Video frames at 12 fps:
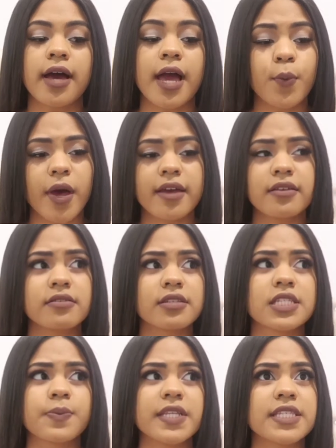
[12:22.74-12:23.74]
I went,
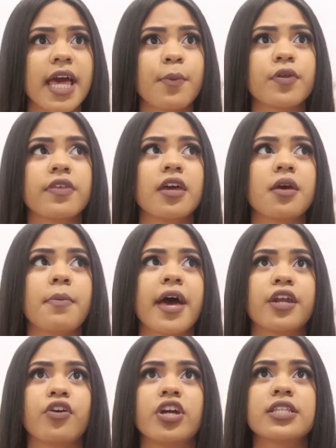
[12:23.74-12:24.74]
spent time with him,
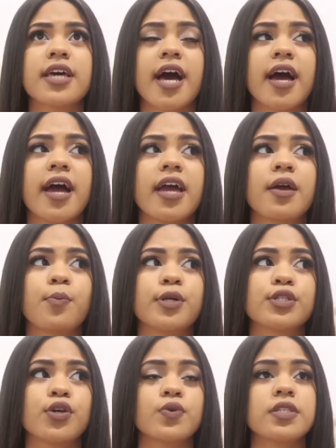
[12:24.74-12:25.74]
had a great time,
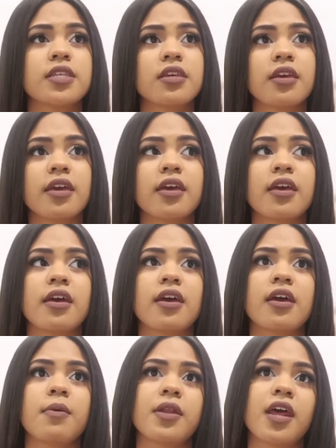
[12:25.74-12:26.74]
went to go see him
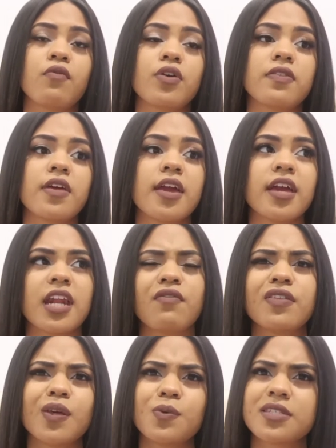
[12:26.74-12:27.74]
and everything
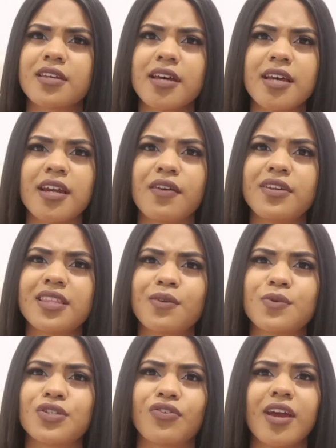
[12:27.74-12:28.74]
was good. Everything
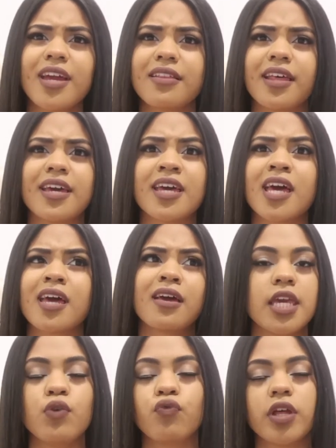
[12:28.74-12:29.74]
was great. Like,
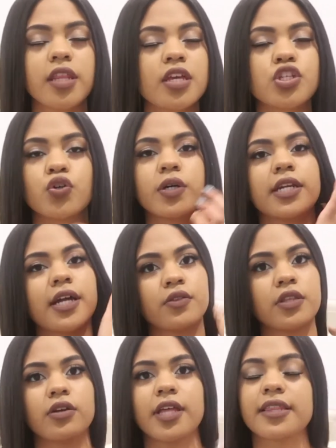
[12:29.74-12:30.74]
he really enjoyed it out
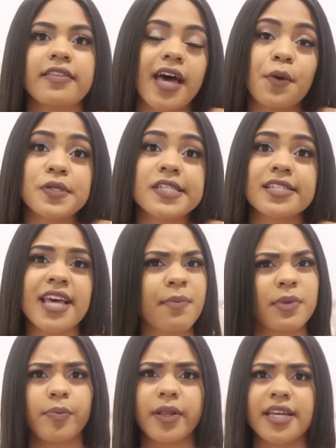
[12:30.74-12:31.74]
there. Like, that was his
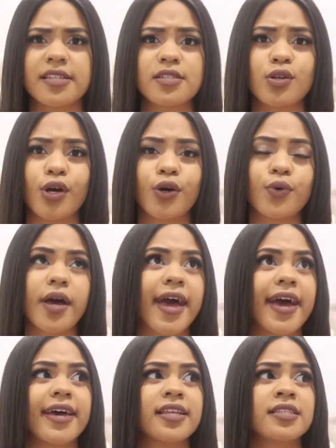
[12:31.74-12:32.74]
happy place, you know.
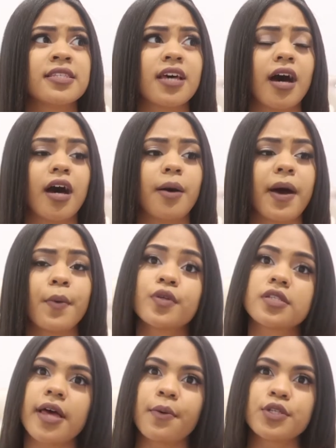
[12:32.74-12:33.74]
And I
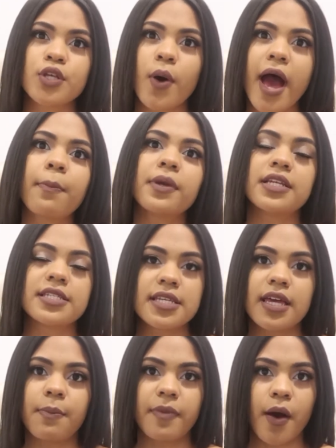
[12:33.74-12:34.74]
was so happy to
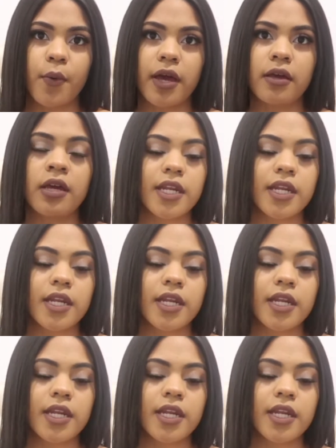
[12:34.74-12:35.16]
see him that way.